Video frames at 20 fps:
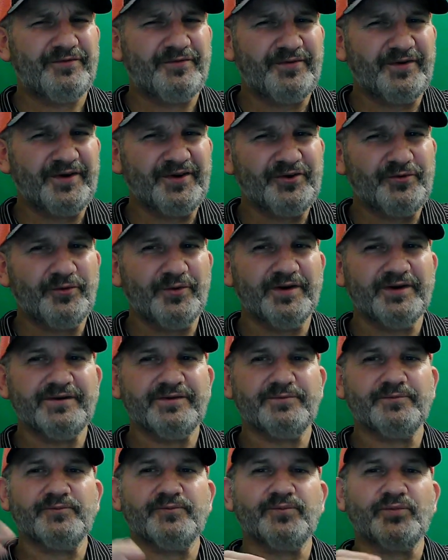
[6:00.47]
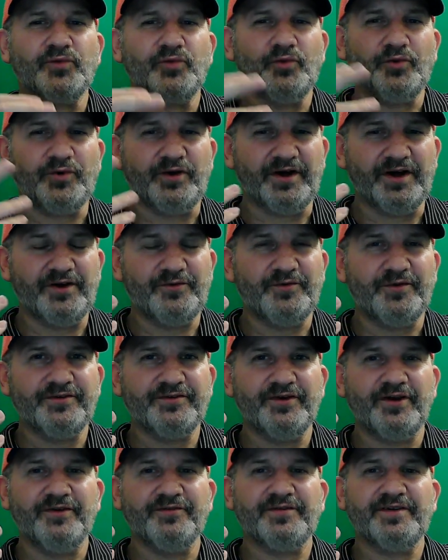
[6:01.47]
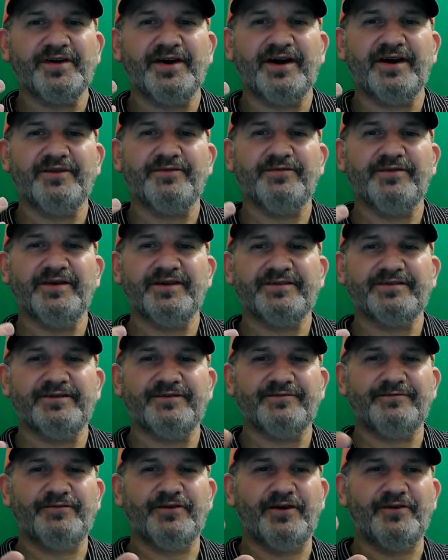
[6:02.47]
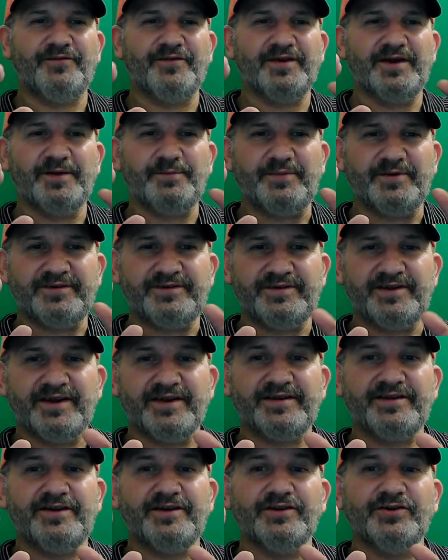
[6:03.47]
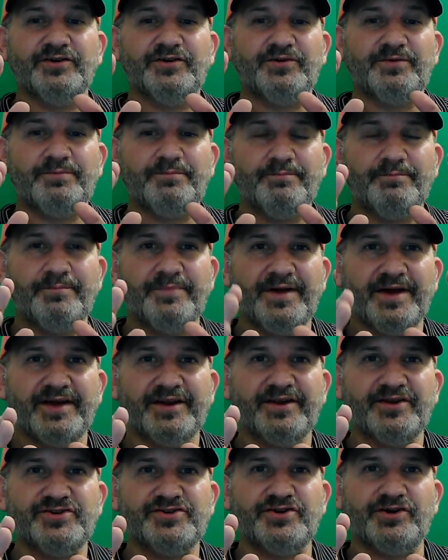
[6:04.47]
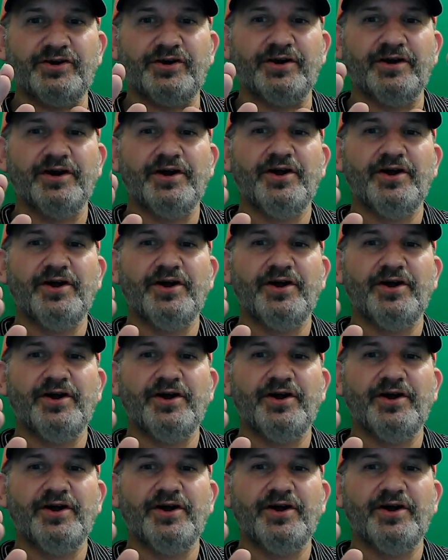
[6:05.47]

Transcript: Frequent or unresolved conflicts involving a particular manager